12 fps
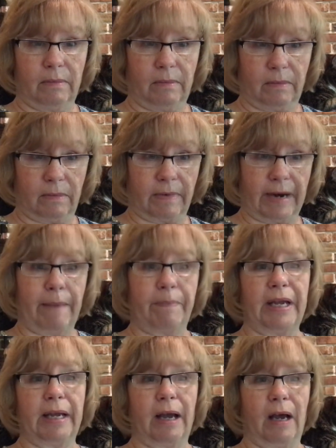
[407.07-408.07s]

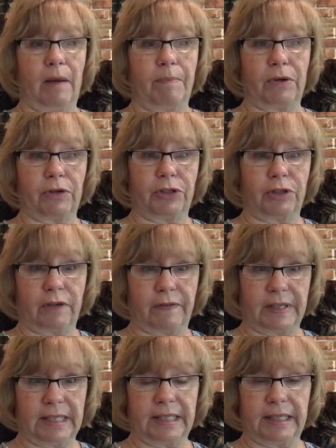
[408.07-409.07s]
ramping up your
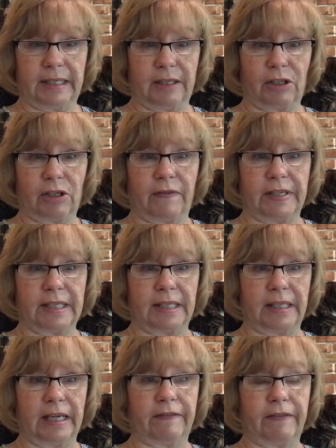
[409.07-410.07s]

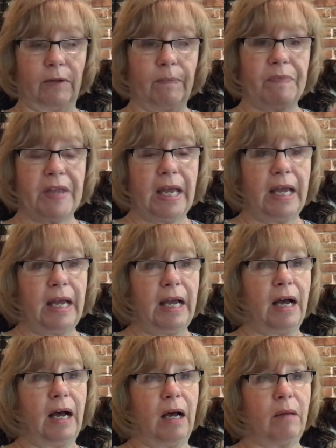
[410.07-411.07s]
services level.
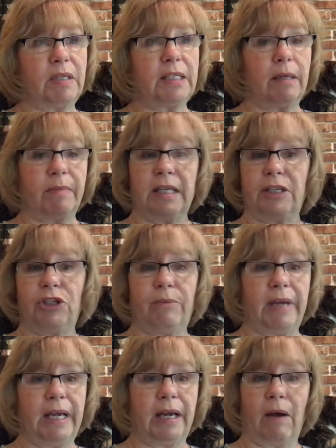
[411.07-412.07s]
Some of this you
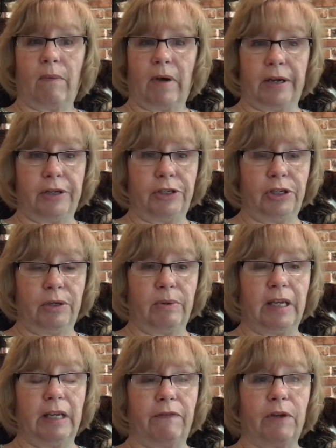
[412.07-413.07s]
may not want to do
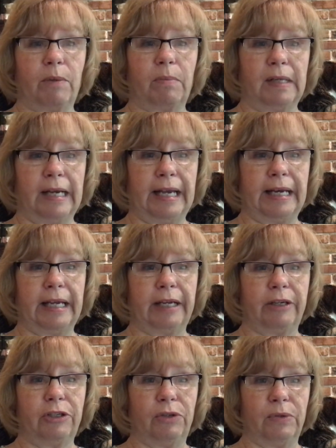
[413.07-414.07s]
if you're
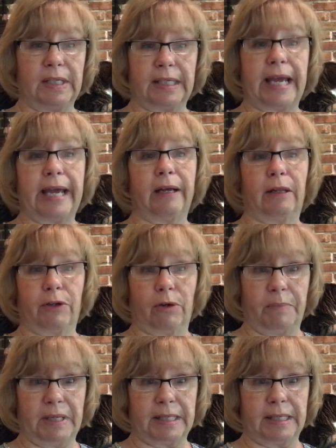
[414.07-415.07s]
planning to scale your
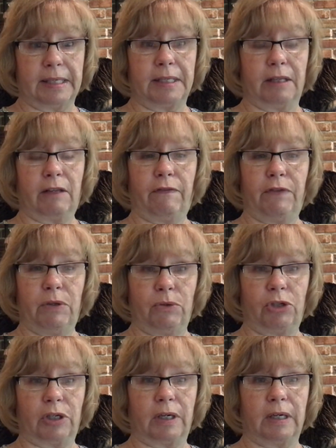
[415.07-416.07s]
business in the
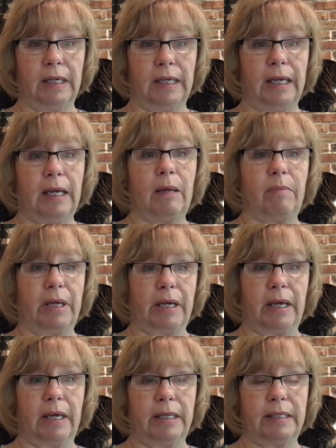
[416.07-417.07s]
future,
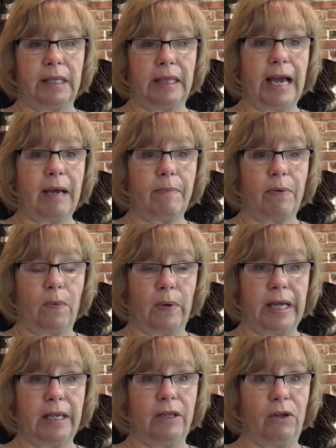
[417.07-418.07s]
because at that
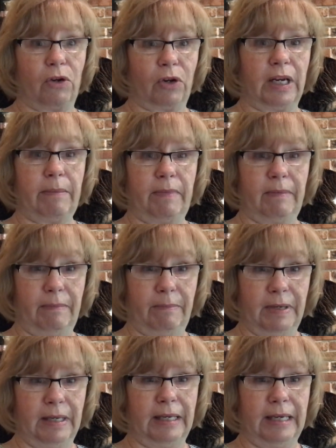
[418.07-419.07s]
point you're going to
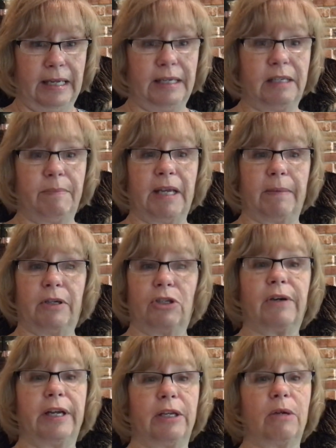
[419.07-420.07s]
need to be able to
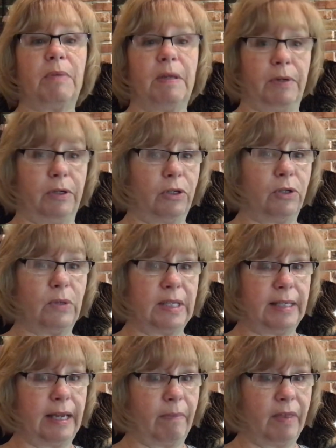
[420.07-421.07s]
train your people to do the same